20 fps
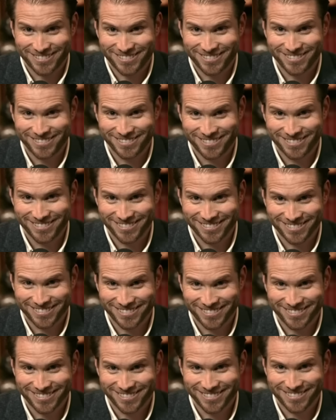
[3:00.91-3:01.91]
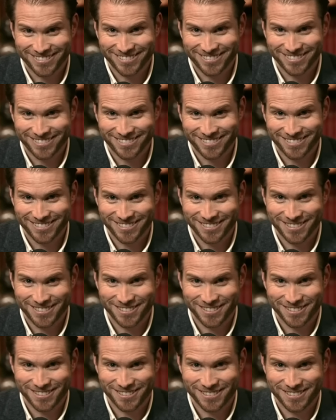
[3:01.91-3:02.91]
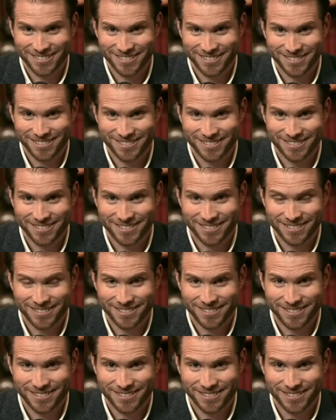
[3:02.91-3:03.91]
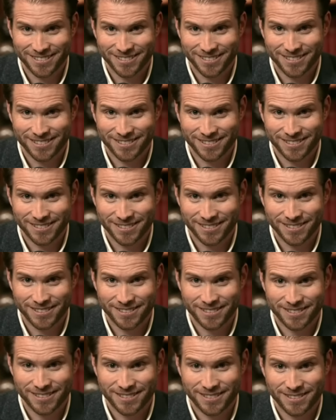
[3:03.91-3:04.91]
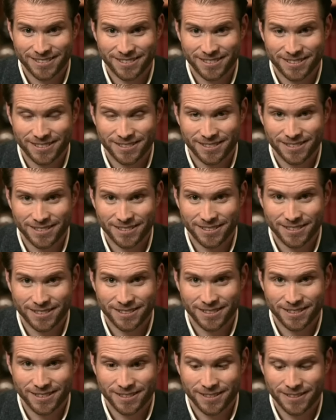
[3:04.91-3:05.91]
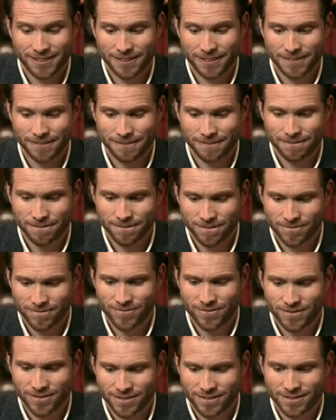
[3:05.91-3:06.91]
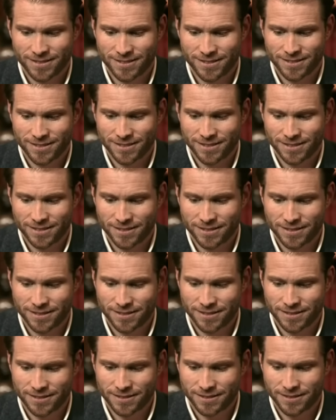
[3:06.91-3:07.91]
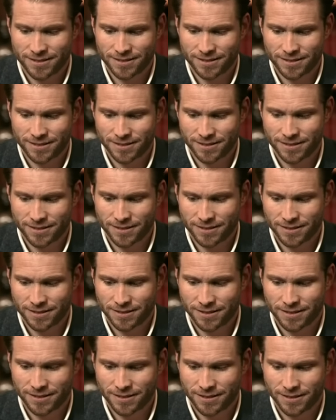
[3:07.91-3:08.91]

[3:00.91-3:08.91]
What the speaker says: No words are spoken by the person on screen.